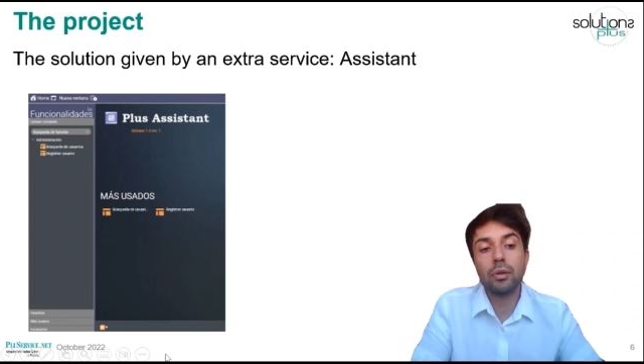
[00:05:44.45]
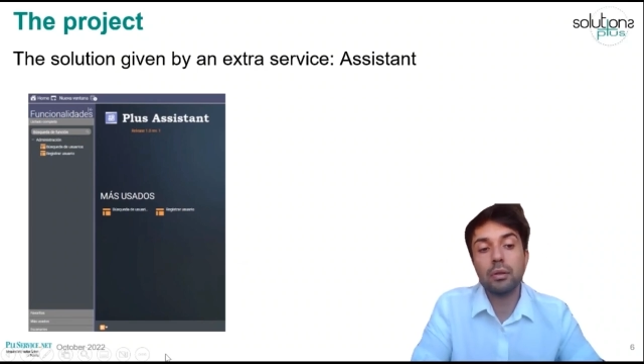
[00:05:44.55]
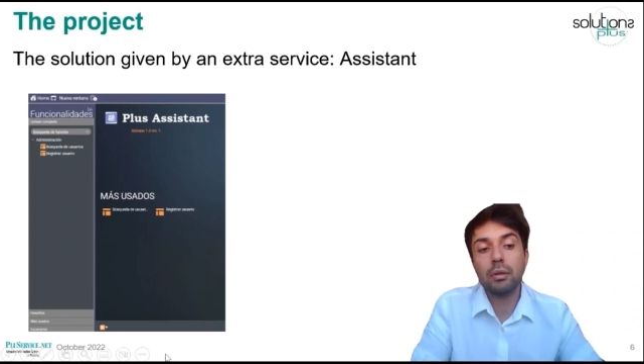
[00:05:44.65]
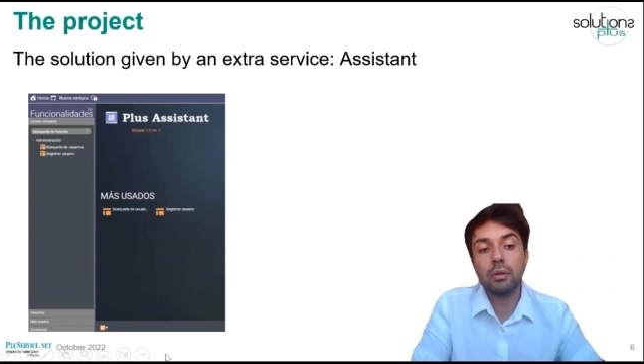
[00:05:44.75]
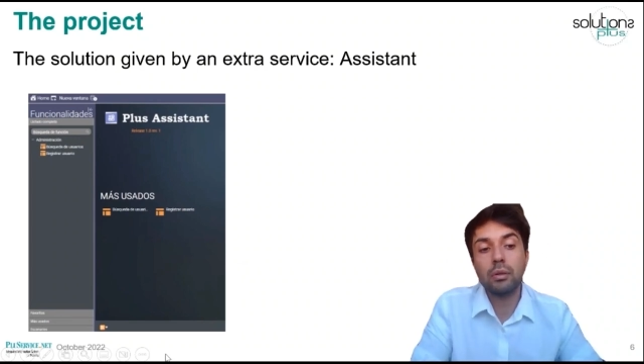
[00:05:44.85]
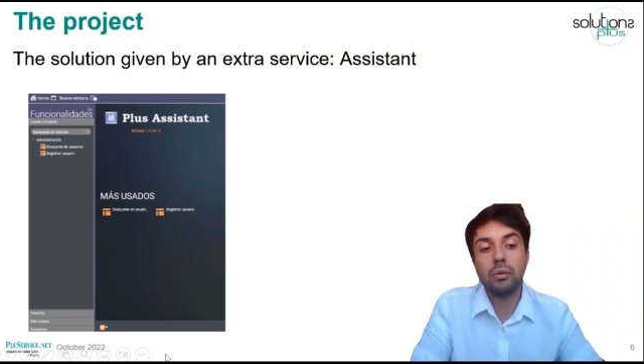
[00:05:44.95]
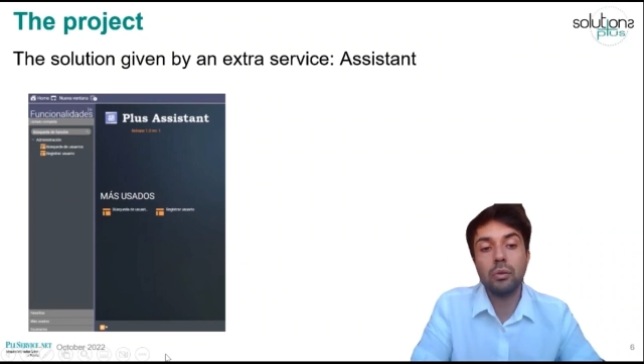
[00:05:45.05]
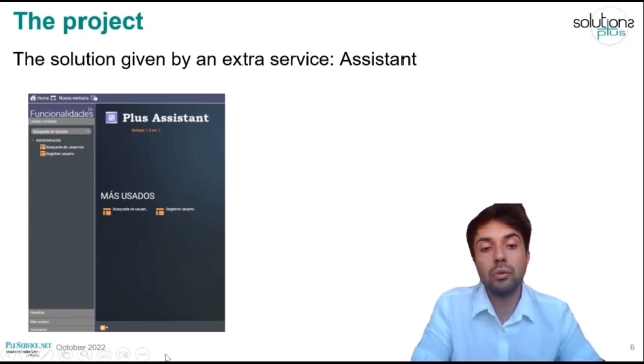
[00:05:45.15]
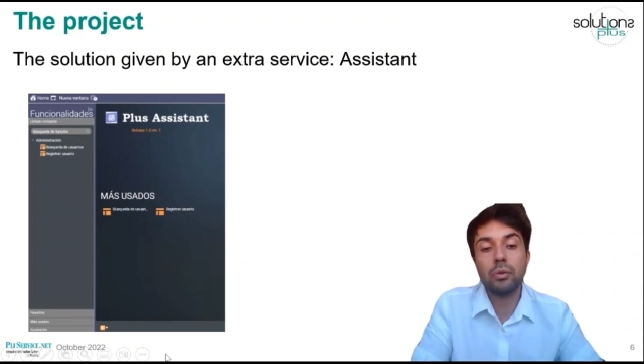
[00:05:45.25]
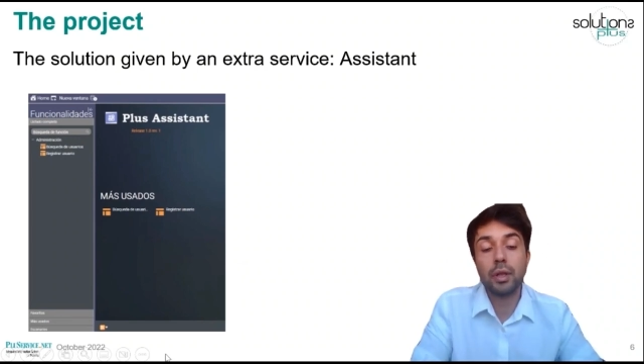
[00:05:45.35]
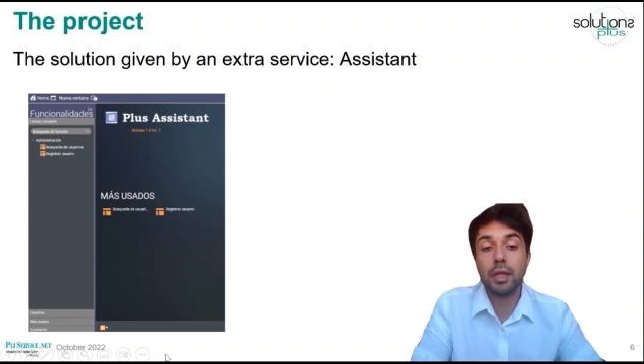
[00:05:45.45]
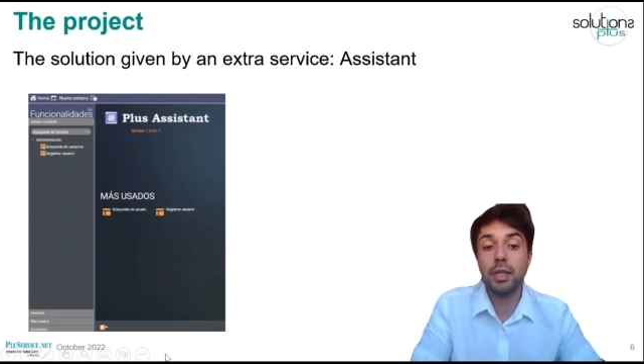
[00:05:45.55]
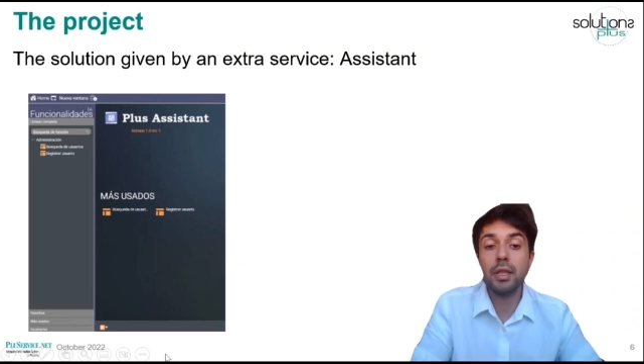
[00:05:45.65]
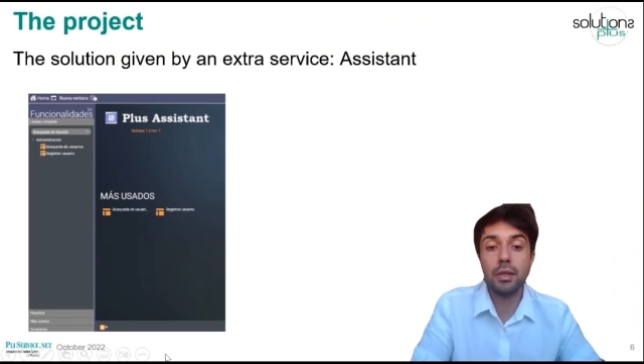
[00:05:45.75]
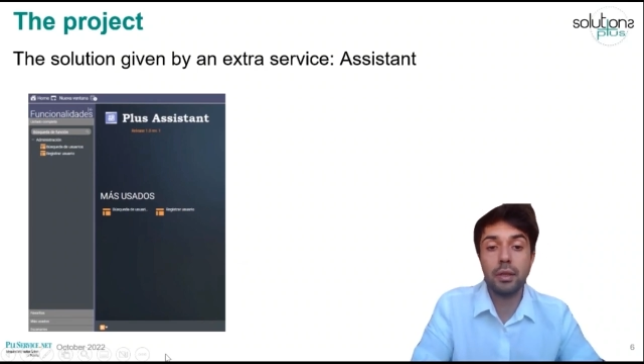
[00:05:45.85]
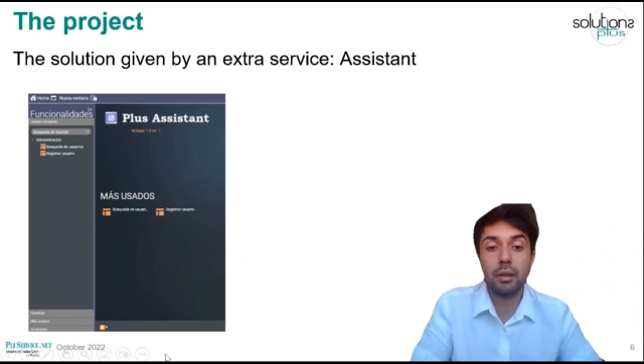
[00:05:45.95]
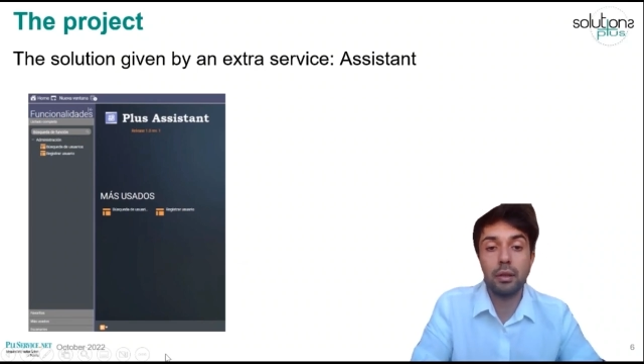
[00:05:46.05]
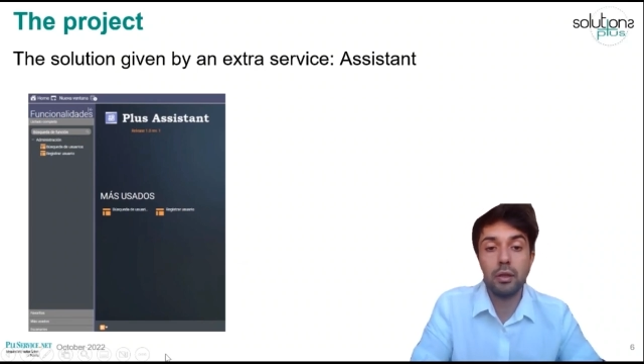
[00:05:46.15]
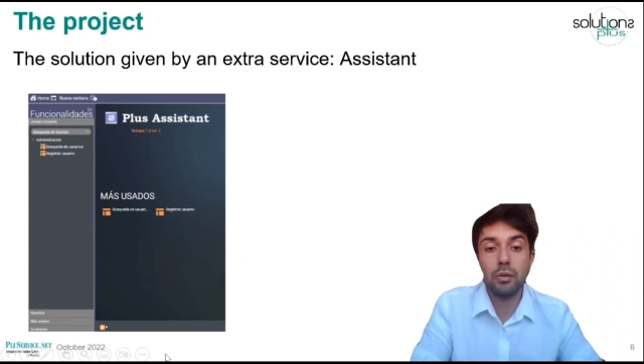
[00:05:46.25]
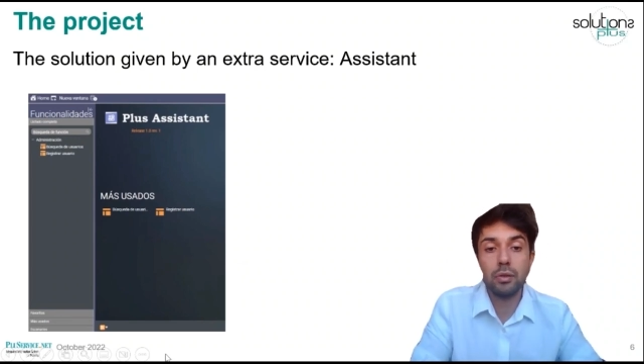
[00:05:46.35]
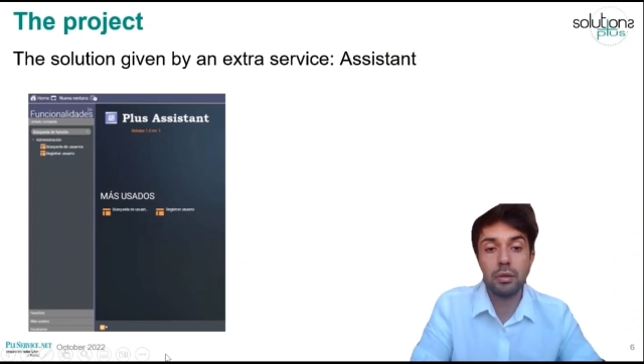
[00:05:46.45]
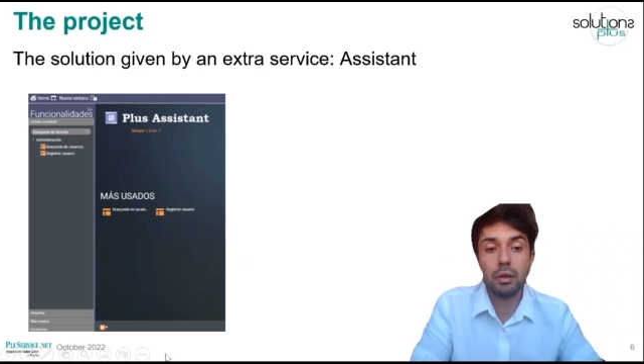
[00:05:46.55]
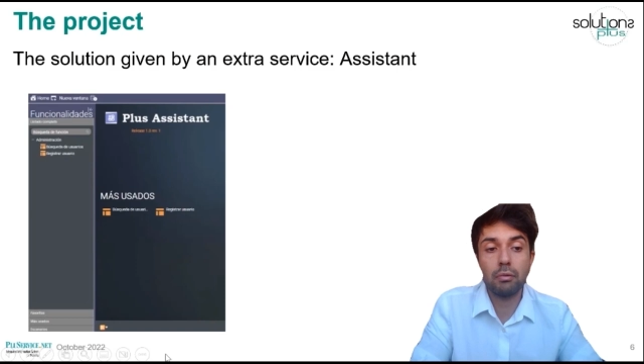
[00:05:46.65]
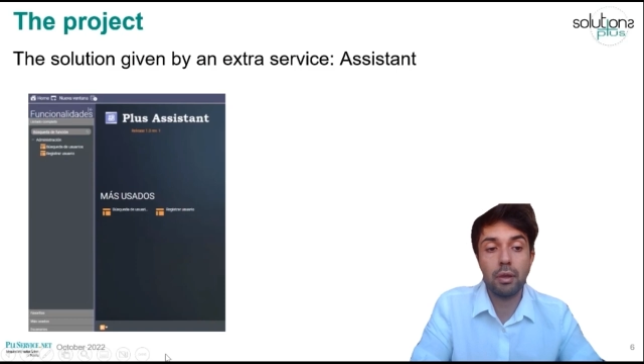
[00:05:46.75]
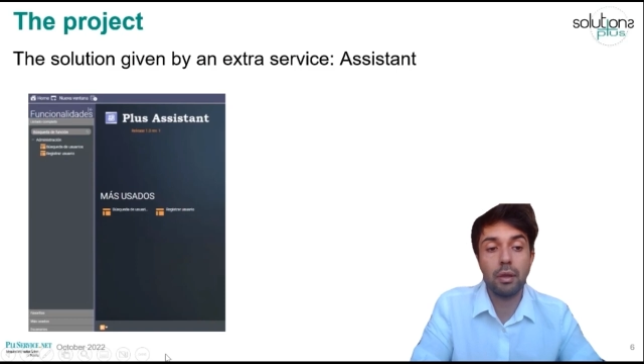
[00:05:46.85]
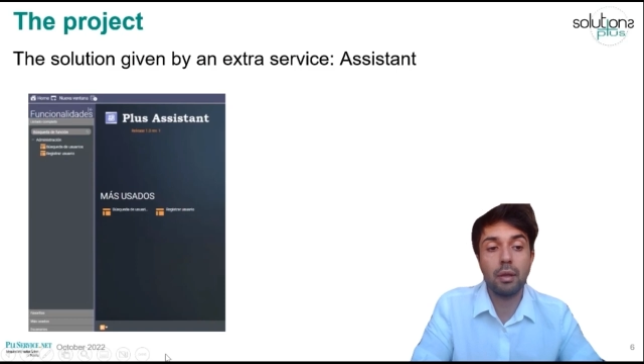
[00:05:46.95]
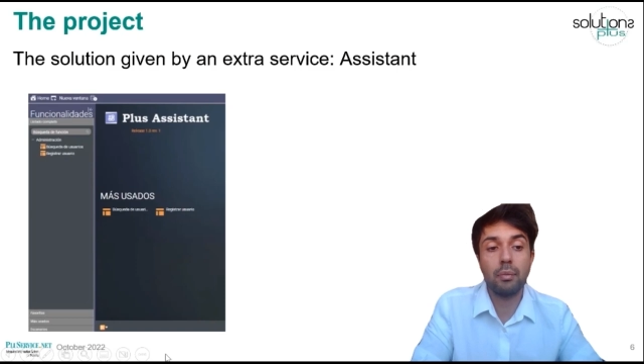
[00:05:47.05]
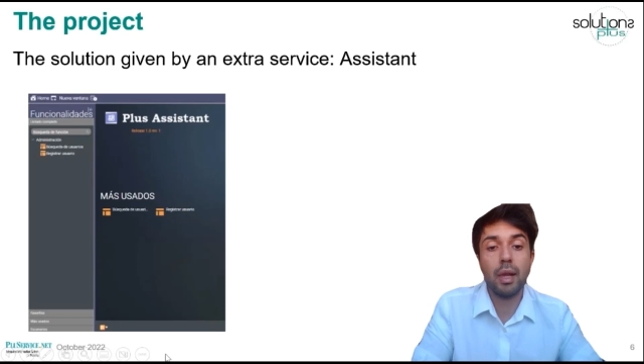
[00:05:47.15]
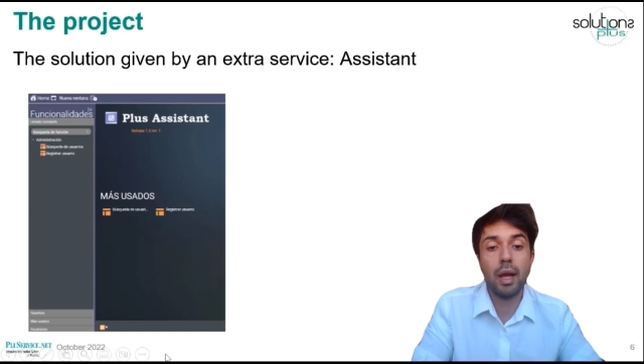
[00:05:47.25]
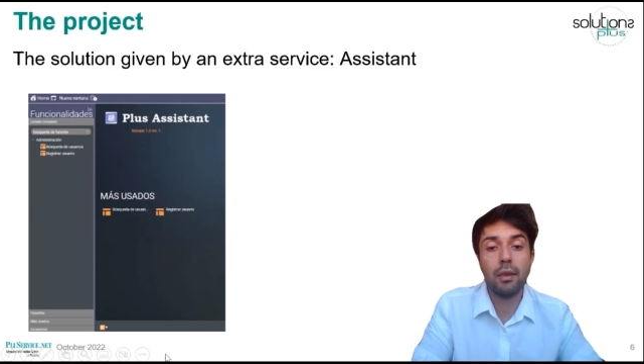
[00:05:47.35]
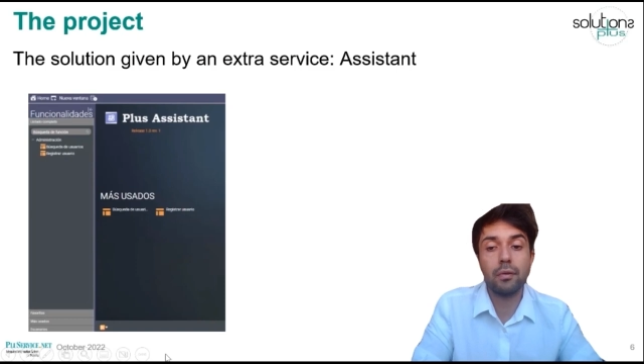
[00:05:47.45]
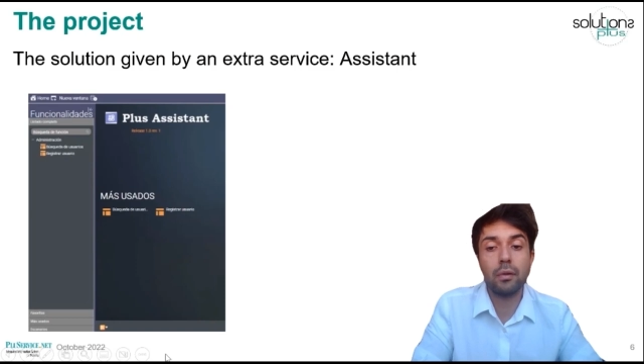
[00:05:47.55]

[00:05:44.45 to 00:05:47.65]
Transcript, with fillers: to register the user within the platform,